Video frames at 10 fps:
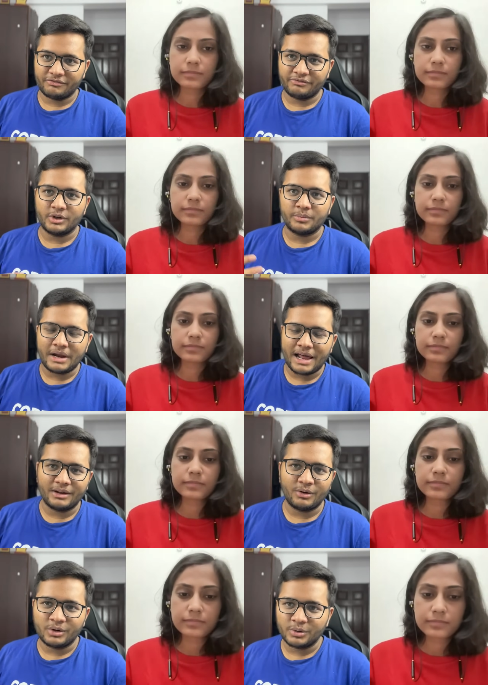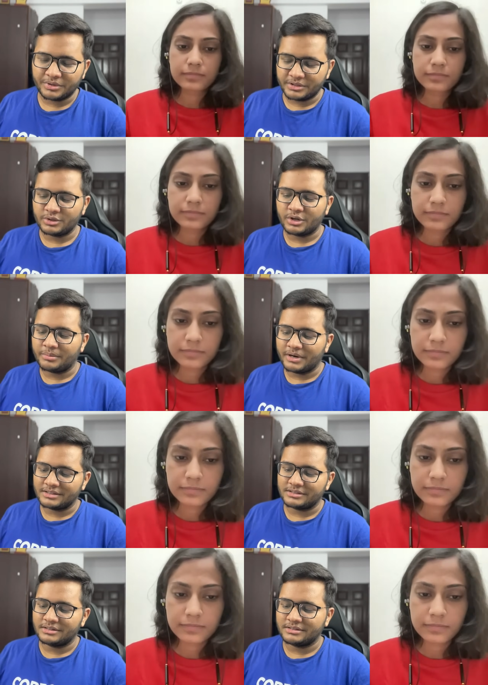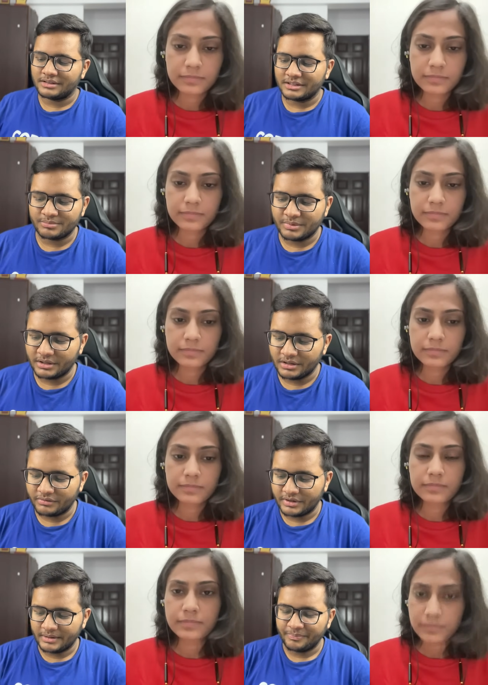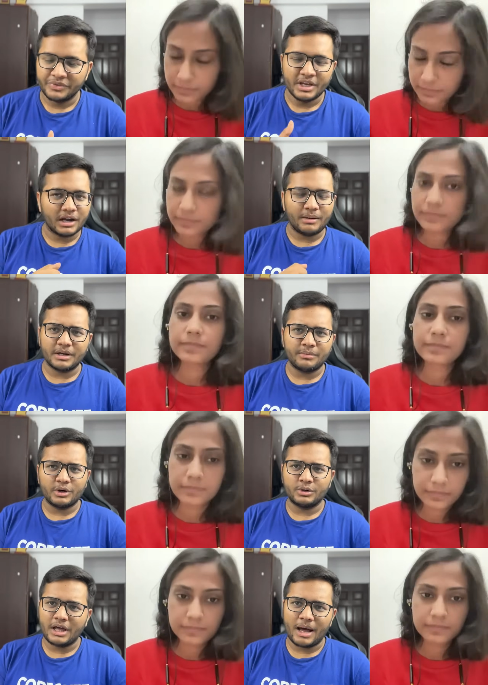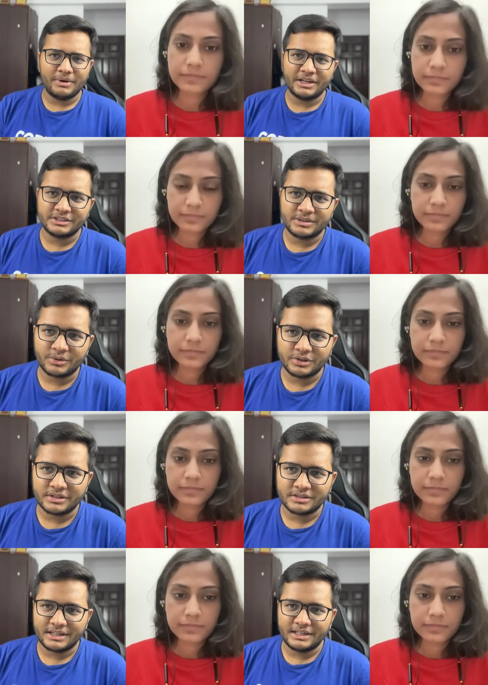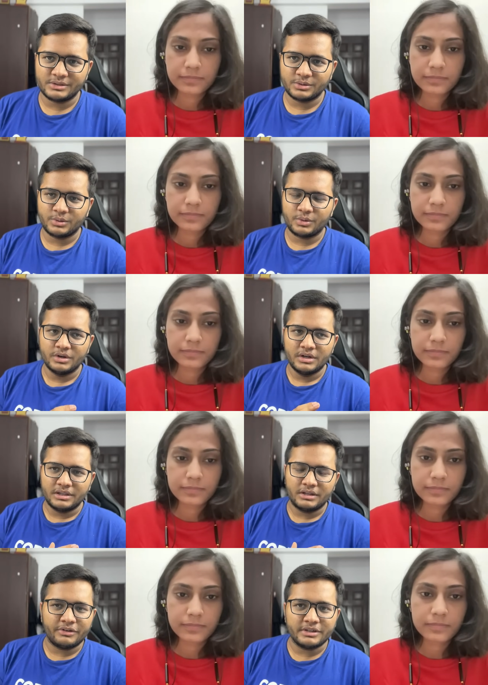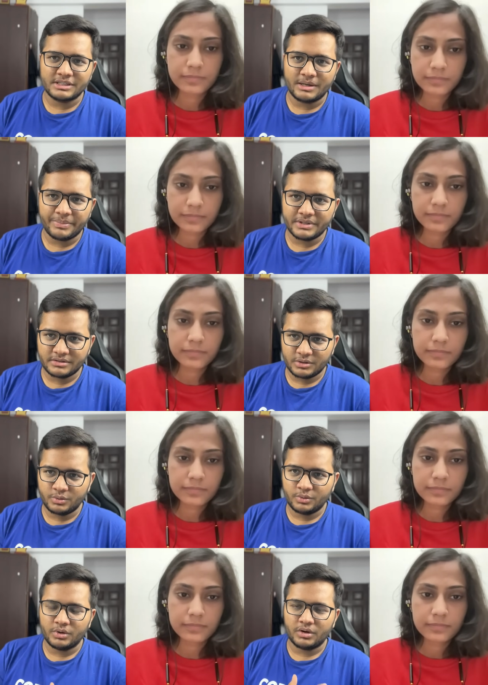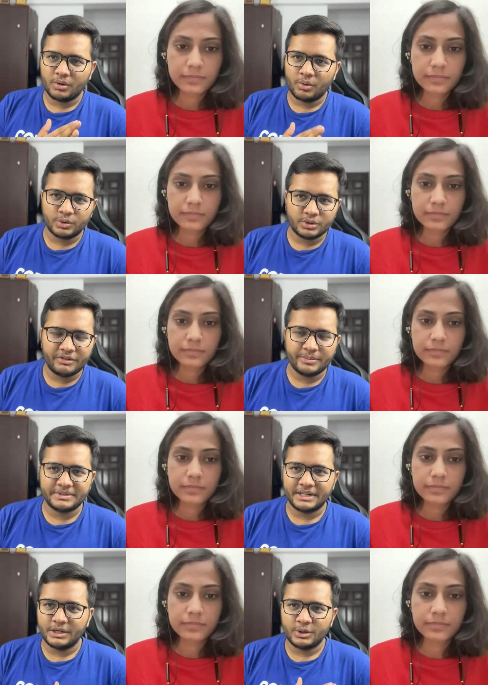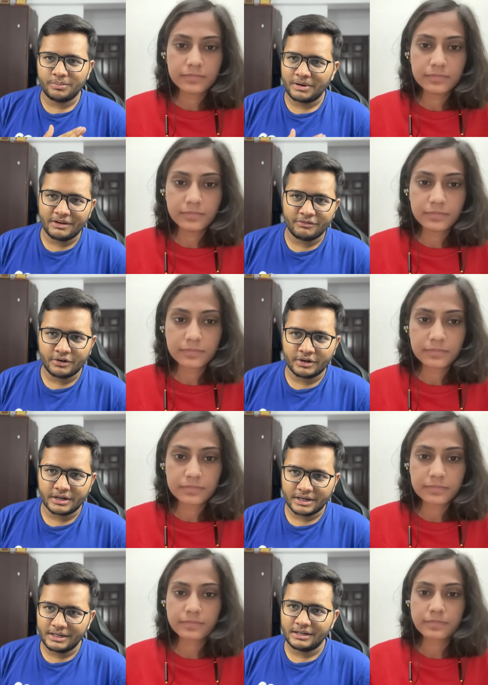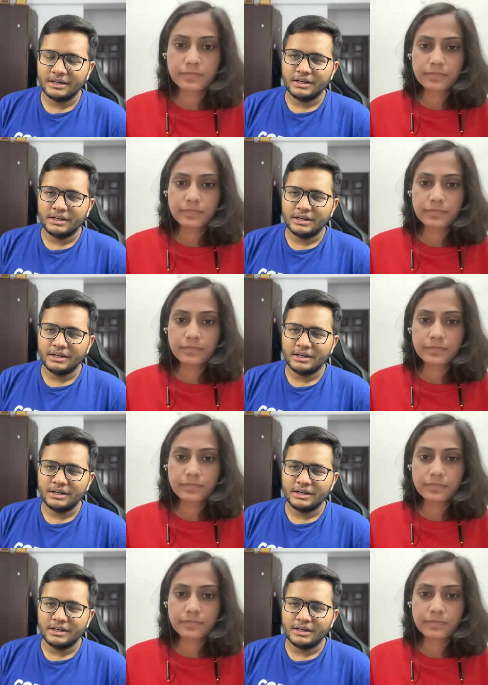Speaker 1: you're planning on to pursue your masters in this particular field coming upon to the application process right so the first step is you go to the website you apply for it